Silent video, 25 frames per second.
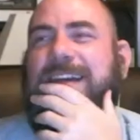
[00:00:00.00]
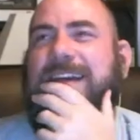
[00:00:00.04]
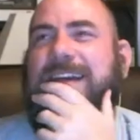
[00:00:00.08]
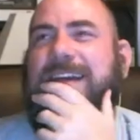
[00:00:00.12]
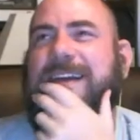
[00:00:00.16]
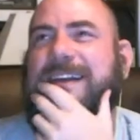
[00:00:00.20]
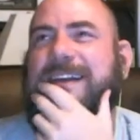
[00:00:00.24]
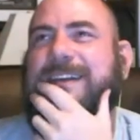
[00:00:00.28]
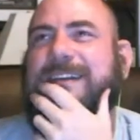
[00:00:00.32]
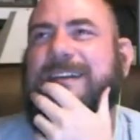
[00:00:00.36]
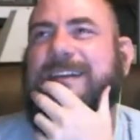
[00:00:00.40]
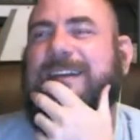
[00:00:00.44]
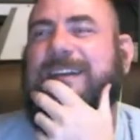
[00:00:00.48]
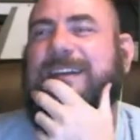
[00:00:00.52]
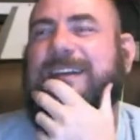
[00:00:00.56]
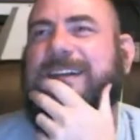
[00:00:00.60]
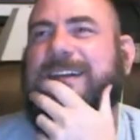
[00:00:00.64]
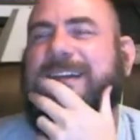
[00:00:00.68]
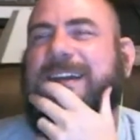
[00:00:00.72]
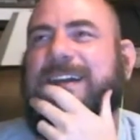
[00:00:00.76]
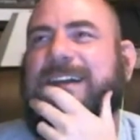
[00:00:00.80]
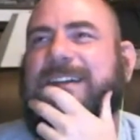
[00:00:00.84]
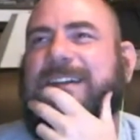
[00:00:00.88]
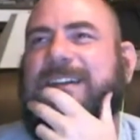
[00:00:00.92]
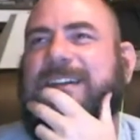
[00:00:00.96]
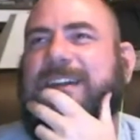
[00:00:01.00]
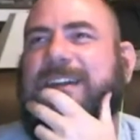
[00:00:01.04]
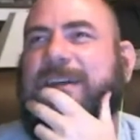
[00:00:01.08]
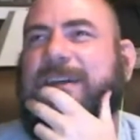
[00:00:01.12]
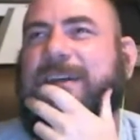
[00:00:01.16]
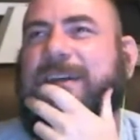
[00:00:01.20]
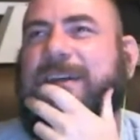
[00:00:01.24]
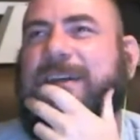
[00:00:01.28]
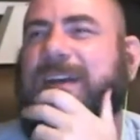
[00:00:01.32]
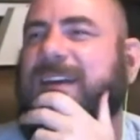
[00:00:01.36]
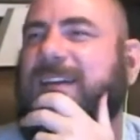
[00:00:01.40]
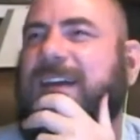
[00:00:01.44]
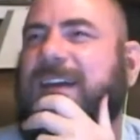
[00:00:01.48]
you sitting in that chair
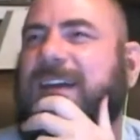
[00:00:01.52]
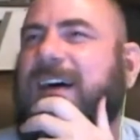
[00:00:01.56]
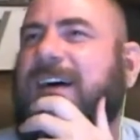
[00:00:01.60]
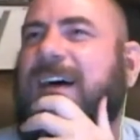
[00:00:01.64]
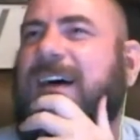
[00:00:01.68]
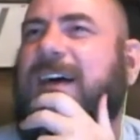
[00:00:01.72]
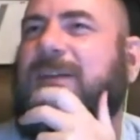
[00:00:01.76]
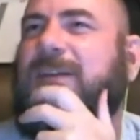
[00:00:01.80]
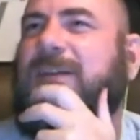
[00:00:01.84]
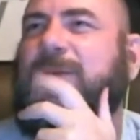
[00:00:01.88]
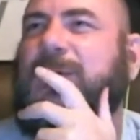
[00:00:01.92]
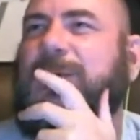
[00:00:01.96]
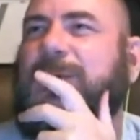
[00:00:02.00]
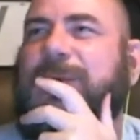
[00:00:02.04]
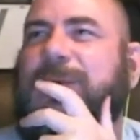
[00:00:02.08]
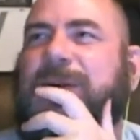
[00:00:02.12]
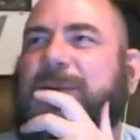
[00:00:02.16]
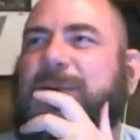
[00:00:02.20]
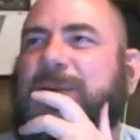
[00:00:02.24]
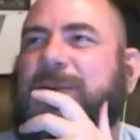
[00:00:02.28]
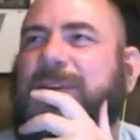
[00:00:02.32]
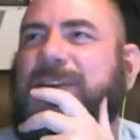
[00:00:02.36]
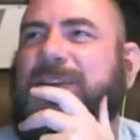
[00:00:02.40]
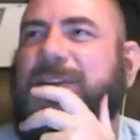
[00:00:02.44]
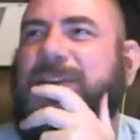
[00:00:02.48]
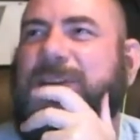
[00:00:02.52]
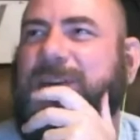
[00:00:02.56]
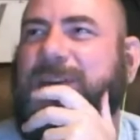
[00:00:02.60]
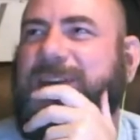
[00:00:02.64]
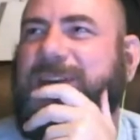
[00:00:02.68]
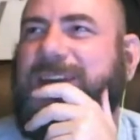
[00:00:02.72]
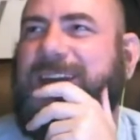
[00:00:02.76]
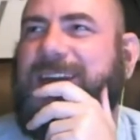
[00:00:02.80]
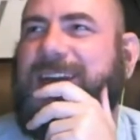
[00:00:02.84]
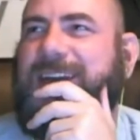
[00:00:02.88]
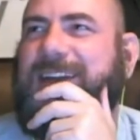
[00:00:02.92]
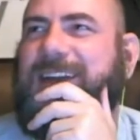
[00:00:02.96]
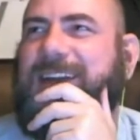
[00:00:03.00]
because I don't ever remember you looking
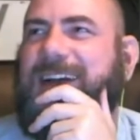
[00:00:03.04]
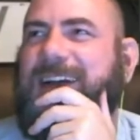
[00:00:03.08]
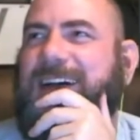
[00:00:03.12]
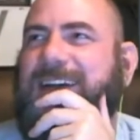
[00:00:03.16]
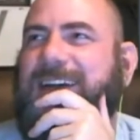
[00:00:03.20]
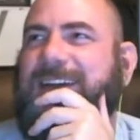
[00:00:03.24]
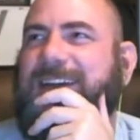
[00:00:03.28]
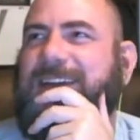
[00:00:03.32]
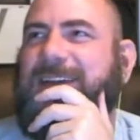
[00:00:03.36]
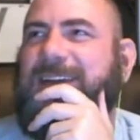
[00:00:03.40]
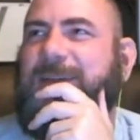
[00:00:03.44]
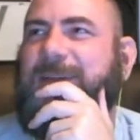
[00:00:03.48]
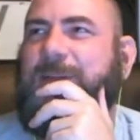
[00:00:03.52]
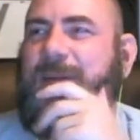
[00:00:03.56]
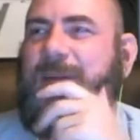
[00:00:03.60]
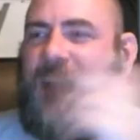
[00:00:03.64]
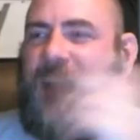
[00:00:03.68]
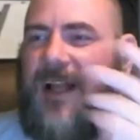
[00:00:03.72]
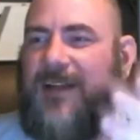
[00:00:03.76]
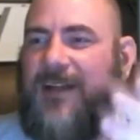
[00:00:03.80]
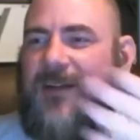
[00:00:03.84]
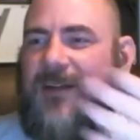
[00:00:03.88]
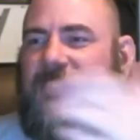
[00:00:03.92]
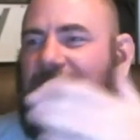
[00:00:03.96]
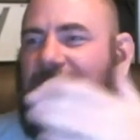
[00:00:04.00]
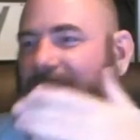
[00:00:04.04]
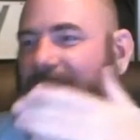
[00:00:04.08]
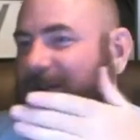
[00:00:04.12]
like that. But I knew you